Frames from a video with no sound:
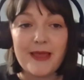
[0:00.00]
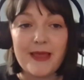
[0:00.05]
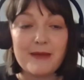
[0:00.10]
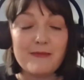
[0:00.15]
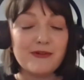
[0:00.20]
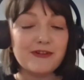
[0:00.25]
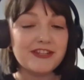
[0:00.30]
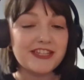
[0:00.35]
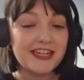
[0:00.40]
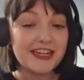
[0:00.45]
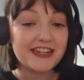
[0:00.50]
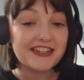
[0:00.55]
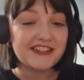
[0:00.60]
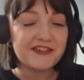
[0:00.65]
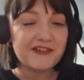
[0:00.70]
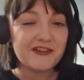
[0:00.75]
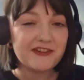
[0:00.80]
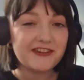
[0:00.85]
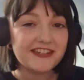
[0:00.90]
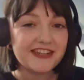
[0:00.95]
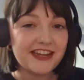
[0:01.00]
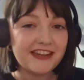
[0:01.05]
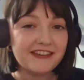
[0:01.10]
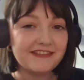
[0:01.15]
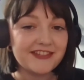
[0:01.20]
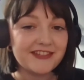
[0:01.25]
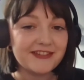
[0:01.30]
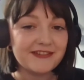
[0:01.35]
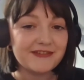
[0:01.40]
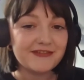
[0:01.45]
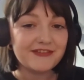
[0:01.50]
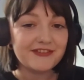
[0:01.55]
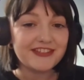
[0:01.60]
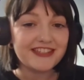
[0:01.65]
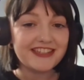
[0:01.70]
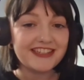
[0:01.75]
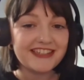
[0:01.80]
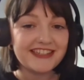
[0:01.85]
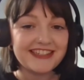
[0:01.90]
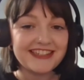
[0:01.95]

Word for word: I'm on TikTok now, so if there's any